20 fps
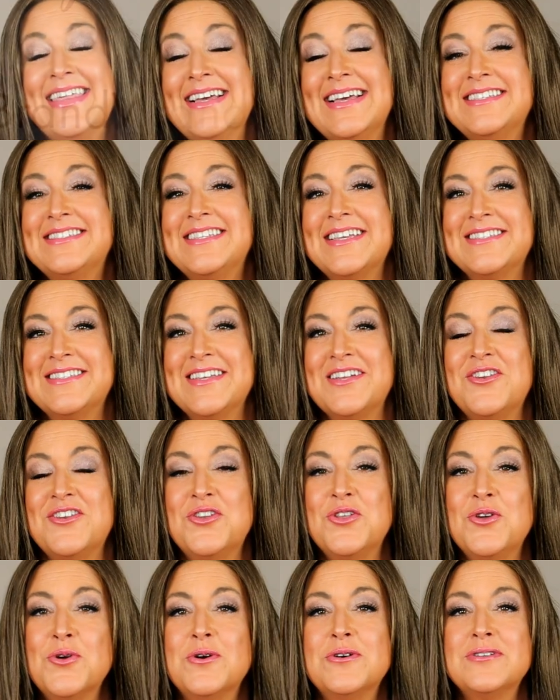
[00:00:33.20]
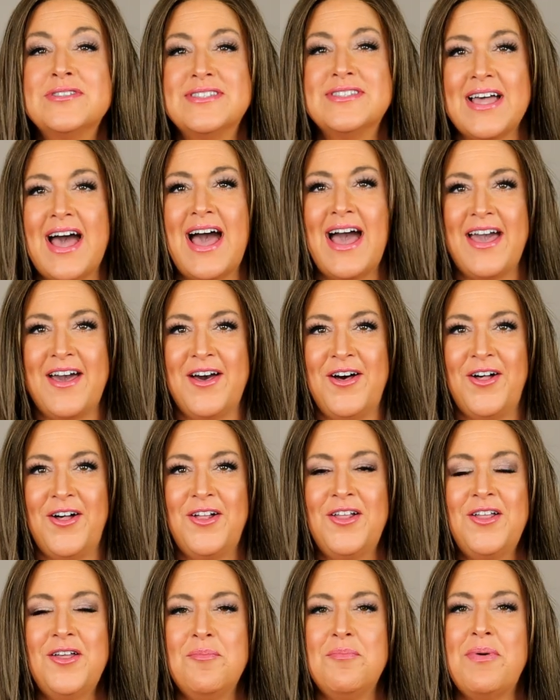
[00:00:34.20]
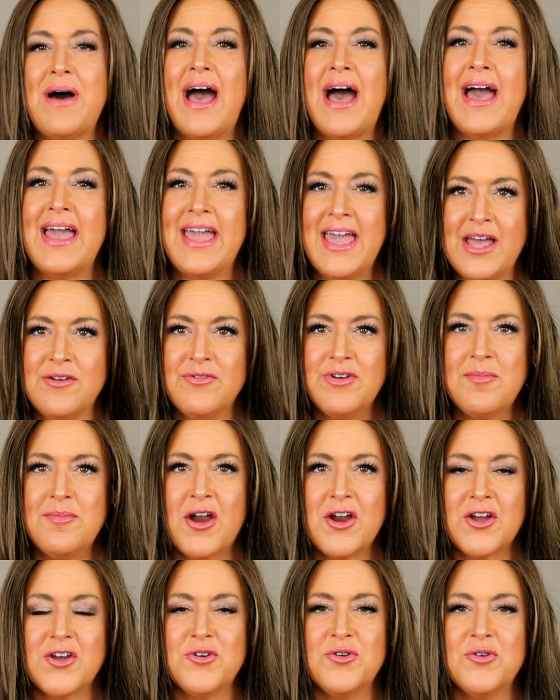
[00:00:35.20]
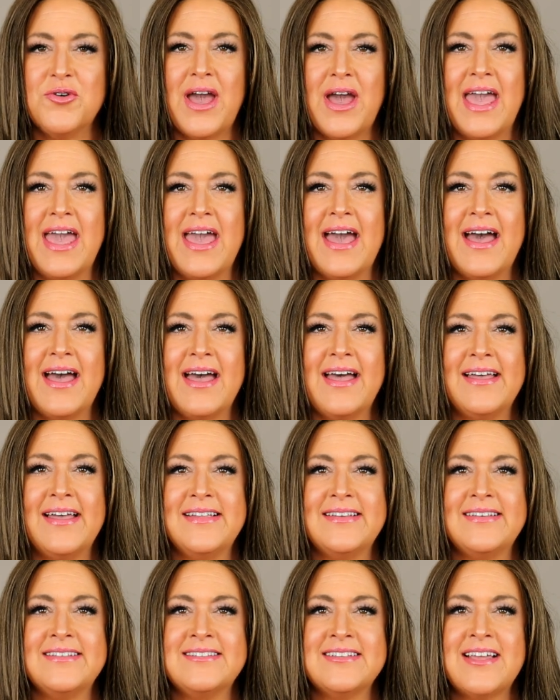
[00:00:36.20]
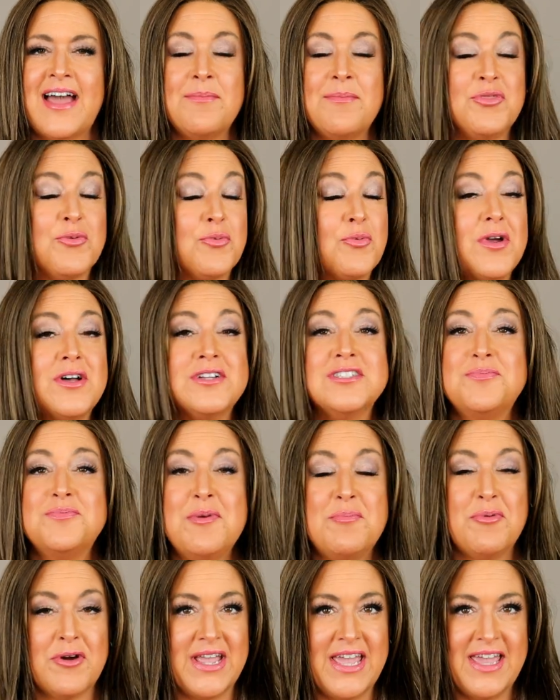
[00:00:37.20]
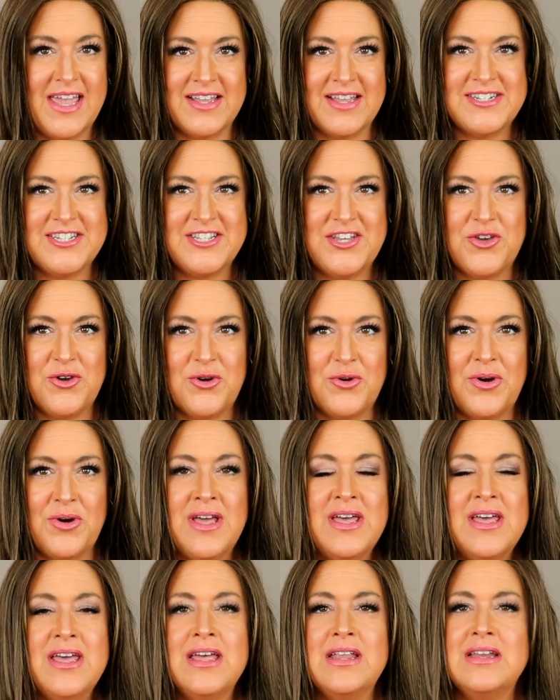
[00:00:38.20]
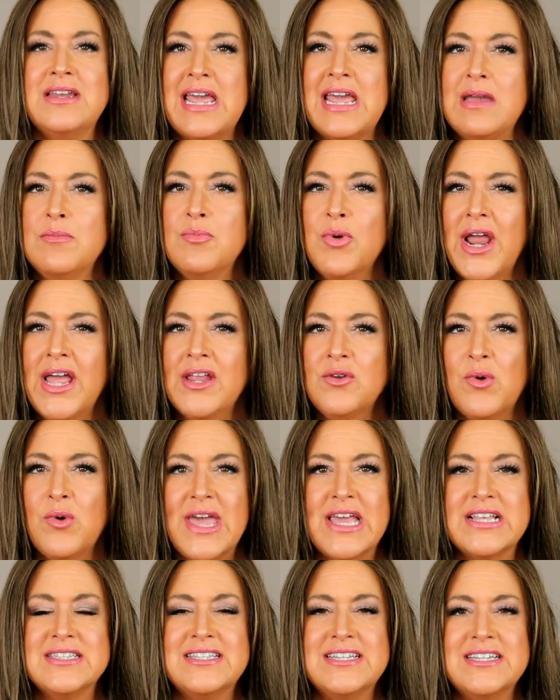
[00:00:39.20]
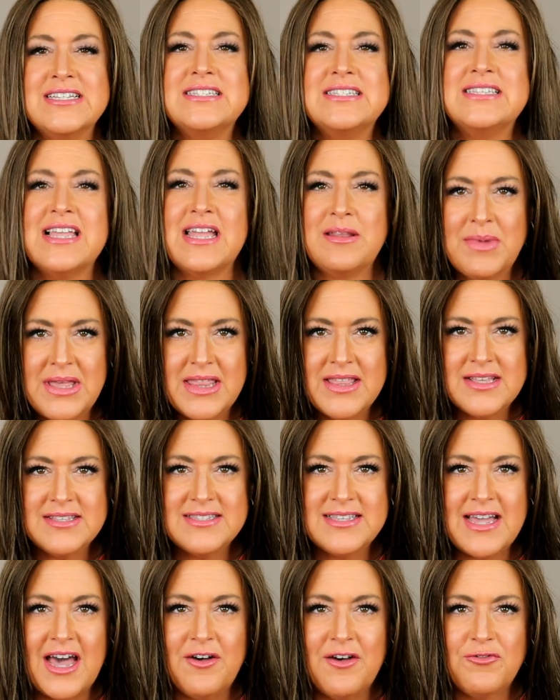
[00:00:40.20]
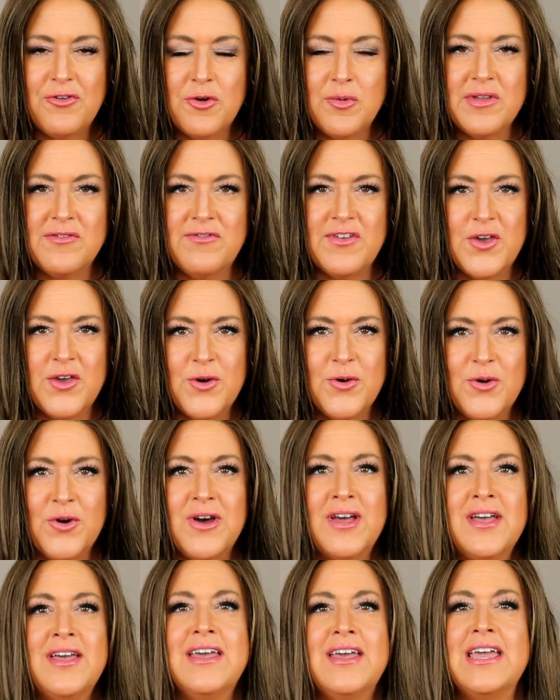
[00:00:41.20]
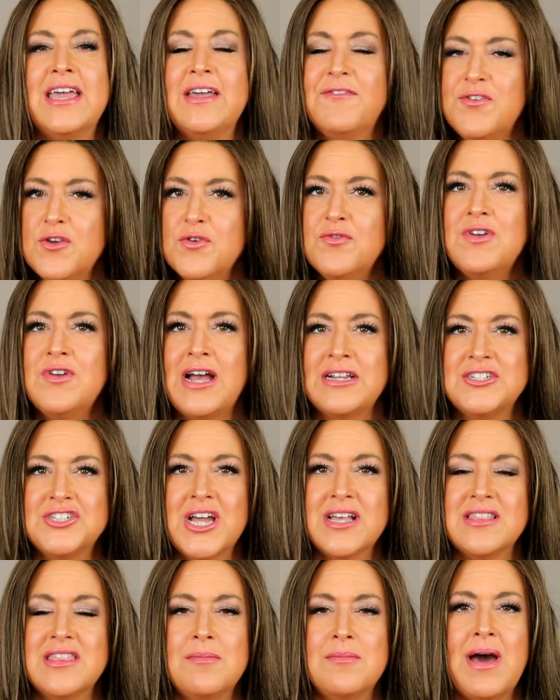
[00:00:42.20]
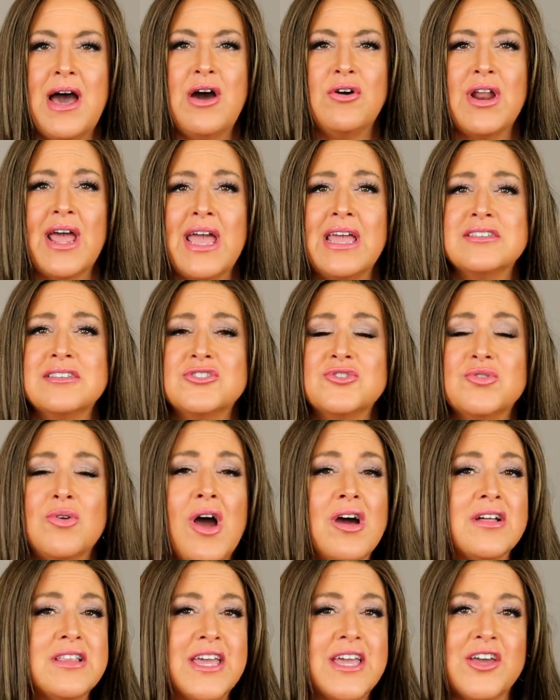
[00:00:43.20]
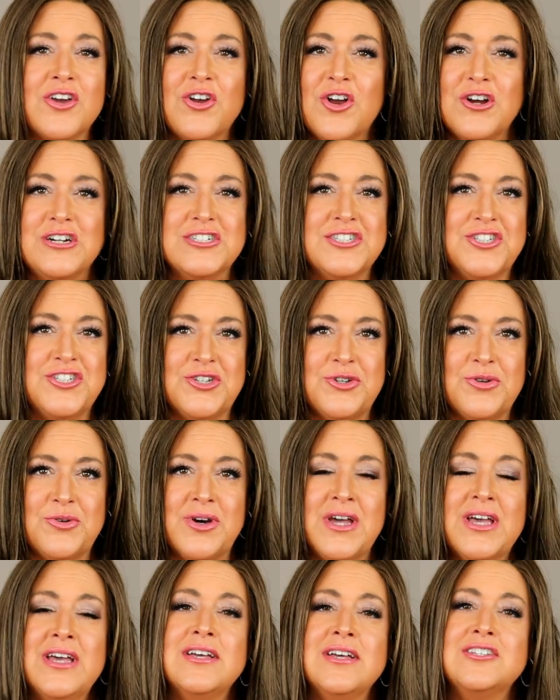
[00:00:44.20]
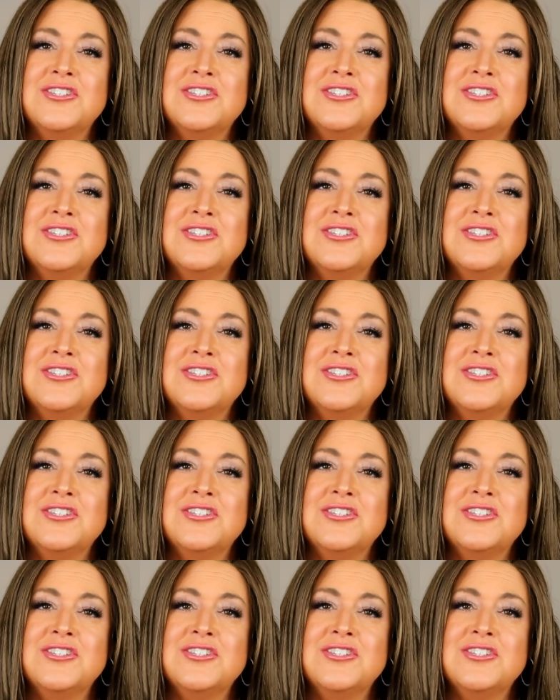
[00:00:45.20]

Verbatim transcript: this is a new style by Henry Margu, and I'm thrilled to be bringing it to you. Name Brand Wigs did send me this style for review. If you've not checked them out, I strongly encourage you